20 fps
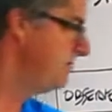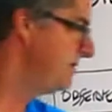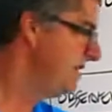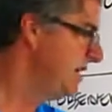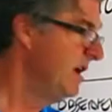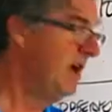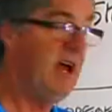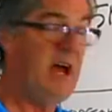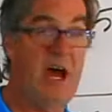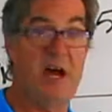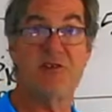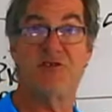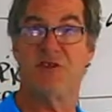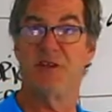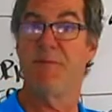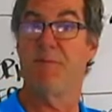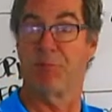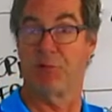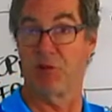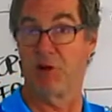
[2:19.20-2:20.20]
be
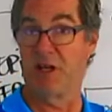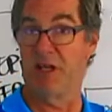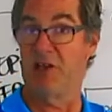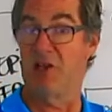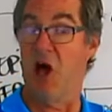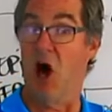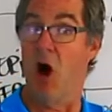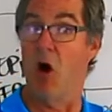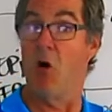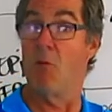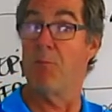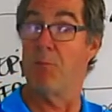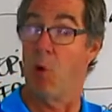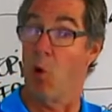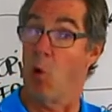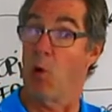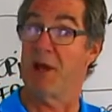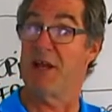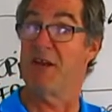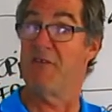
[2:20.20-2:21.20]
actually pretty low,
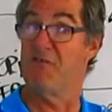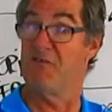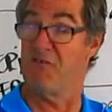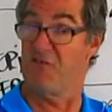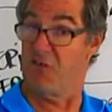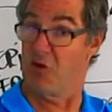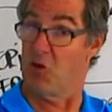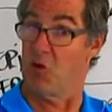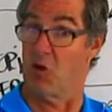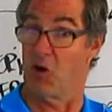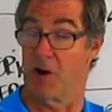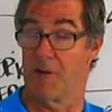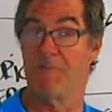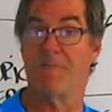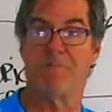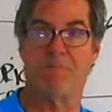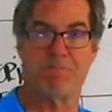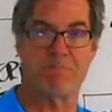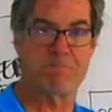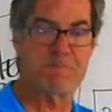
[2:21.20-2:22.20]
0.4.
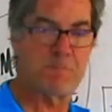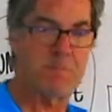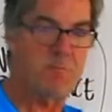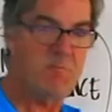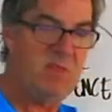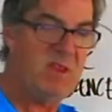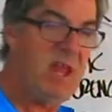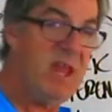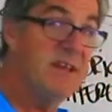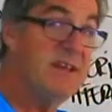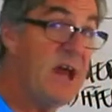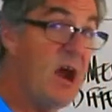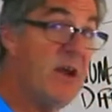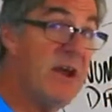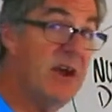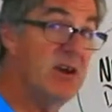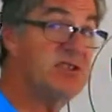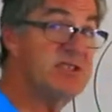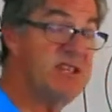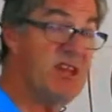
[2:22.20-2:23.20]
Now
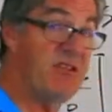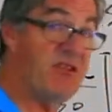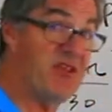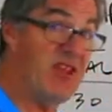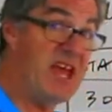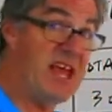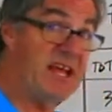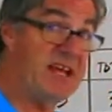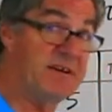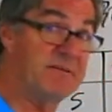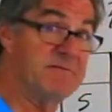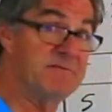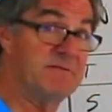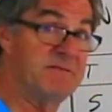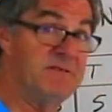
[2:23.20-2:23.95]
here's the thing.